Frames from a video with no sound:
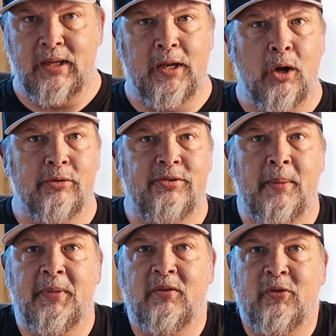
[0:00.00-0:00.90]
you know,
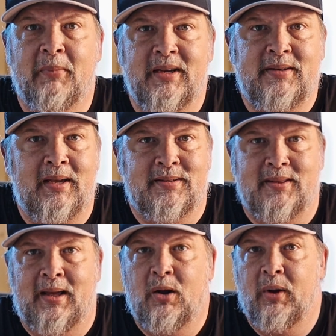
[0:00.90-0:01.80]
something for my desk
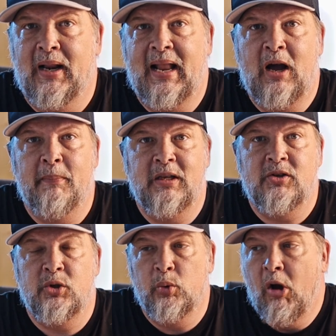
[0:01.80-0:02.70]
that would allow me
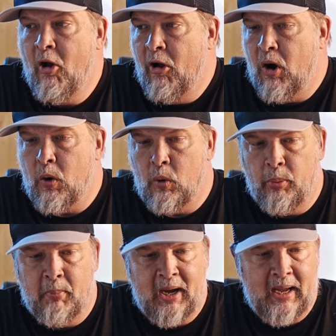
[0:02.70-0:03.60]
to
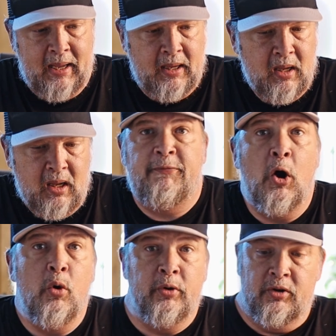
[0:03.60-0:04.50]
hold my
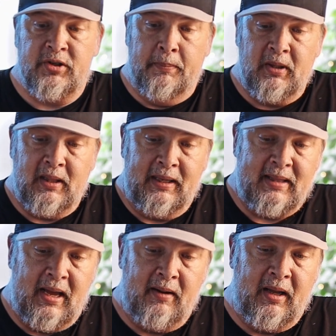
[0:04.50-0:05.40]
phone or something like
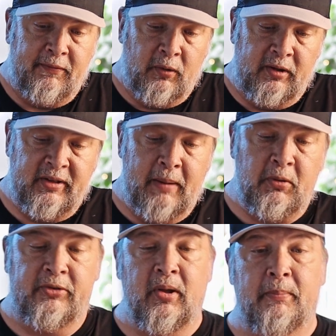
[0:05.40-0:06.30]
that. Like, for
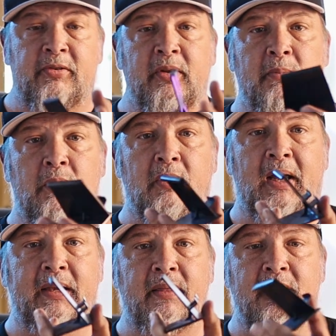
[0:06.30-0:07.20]
example, something similar
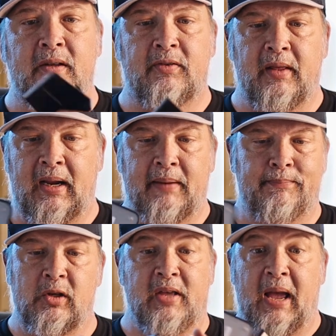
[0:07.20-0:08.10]
like this that I
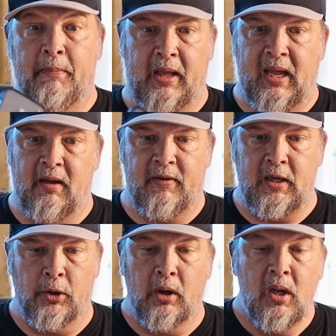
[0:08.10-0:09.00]
just happen to have
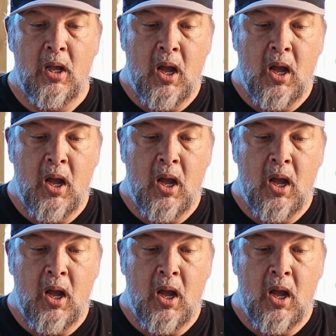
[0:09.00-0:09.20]
here.